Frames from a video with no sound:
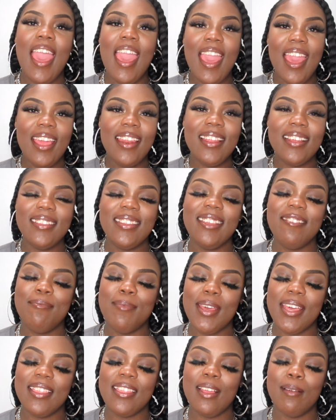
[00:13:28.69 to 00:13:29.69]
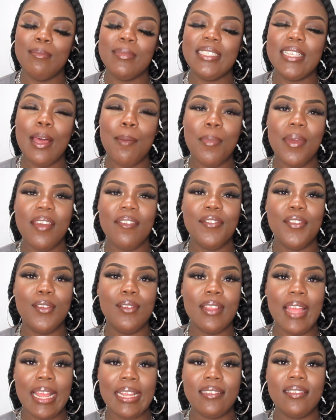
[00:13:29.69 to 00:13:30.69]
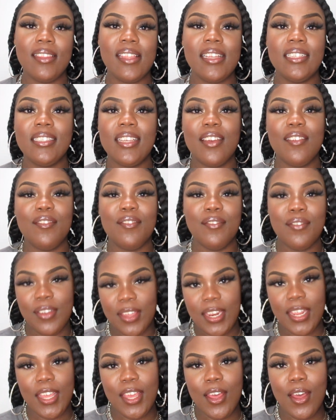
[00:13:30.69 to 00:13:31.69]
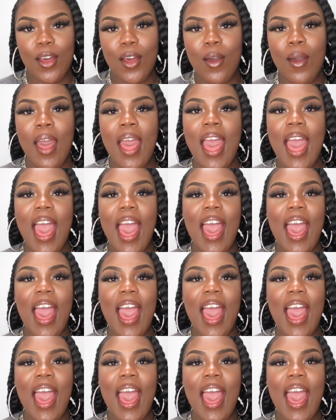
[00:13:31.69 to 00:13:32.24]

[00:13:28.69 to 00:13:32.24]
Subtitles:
and leave me a thumbs up if you liked this video.